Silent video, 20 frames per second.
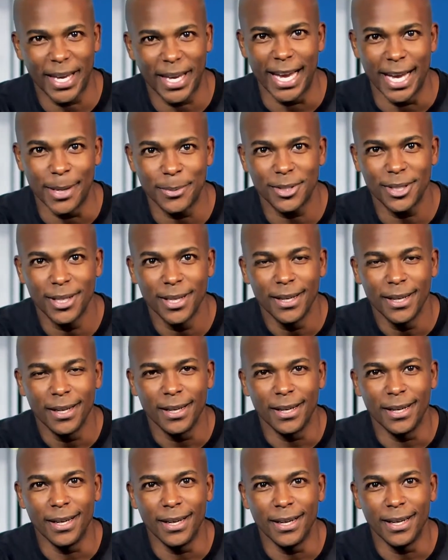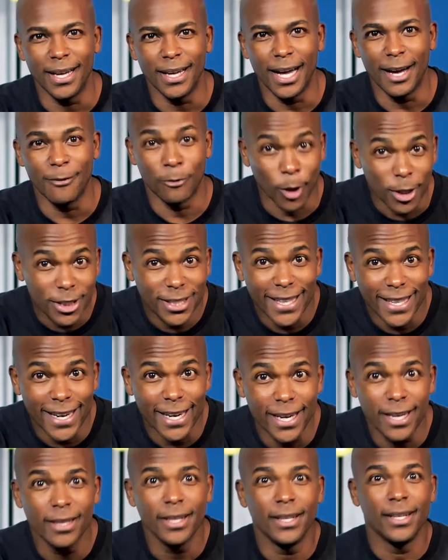Camps. I've worked
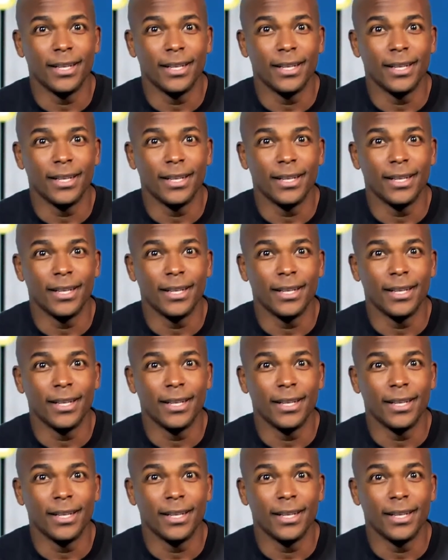there.